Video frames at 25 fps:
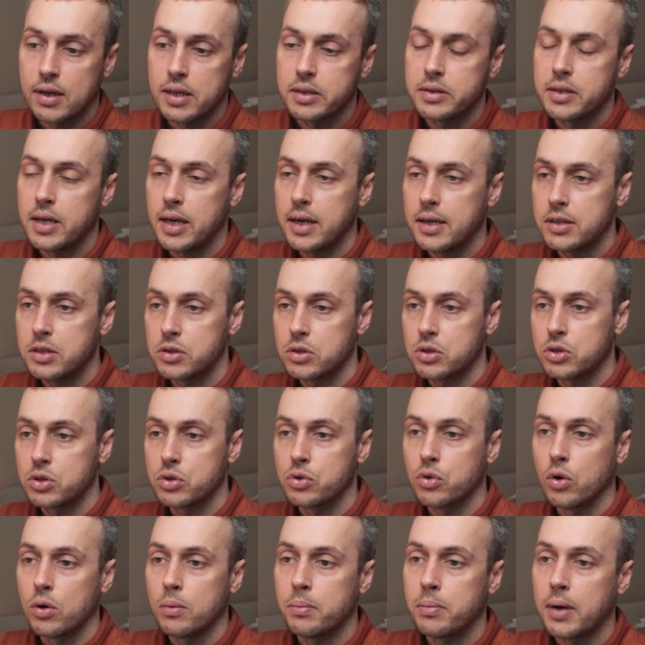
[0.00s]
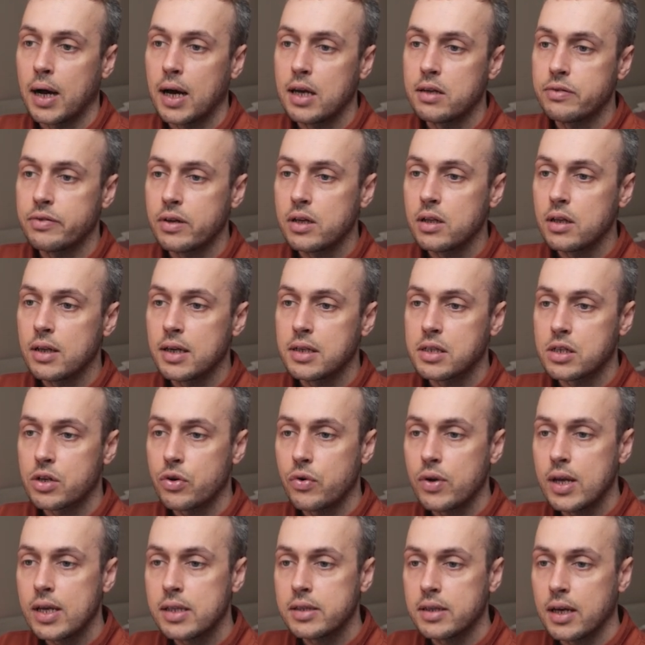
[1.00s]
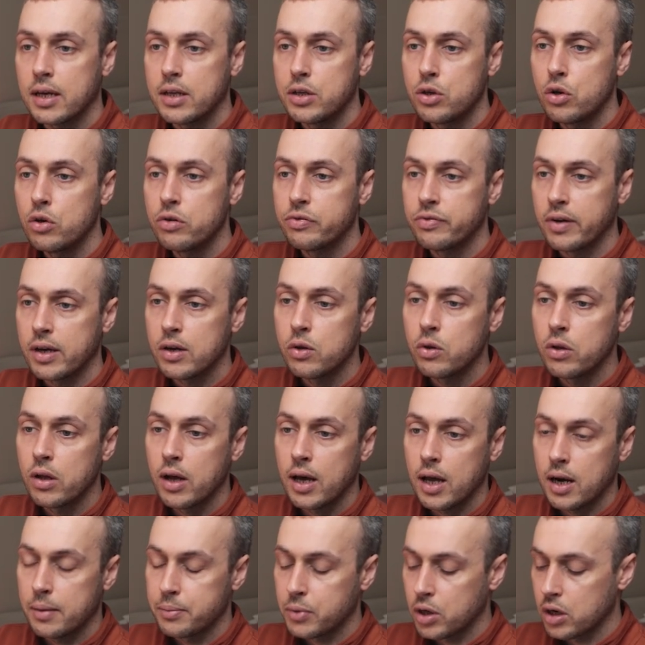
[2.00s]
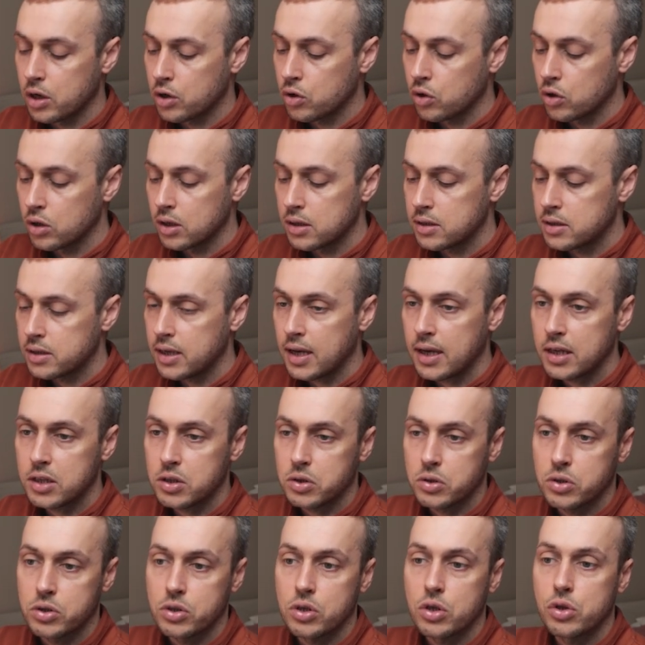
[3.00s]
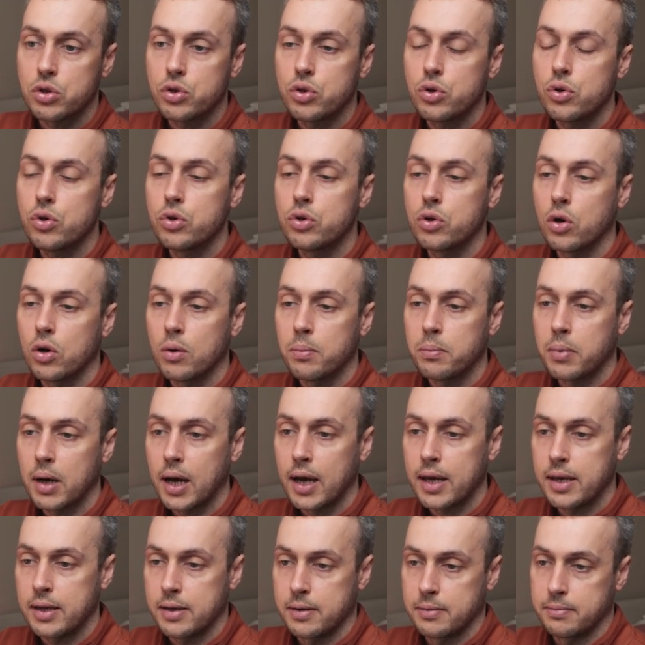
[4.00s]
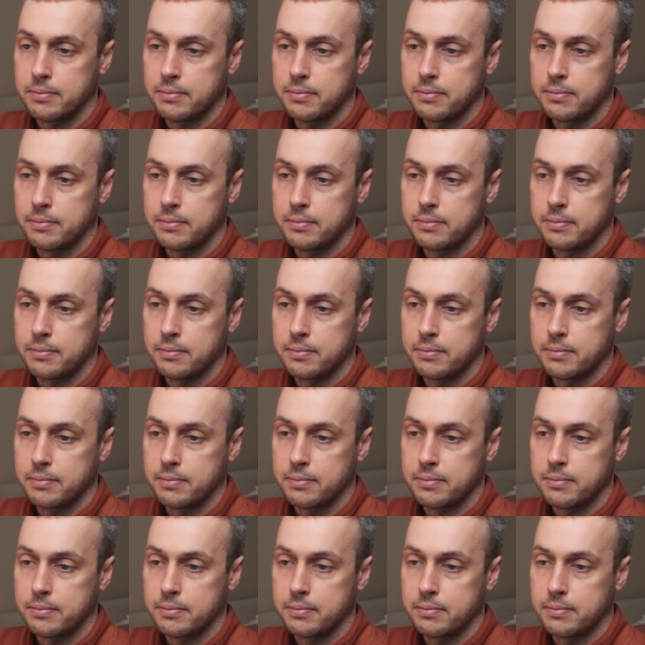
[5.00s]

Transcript: a tests.py file is create a new file and I'm going to call it tests2.py.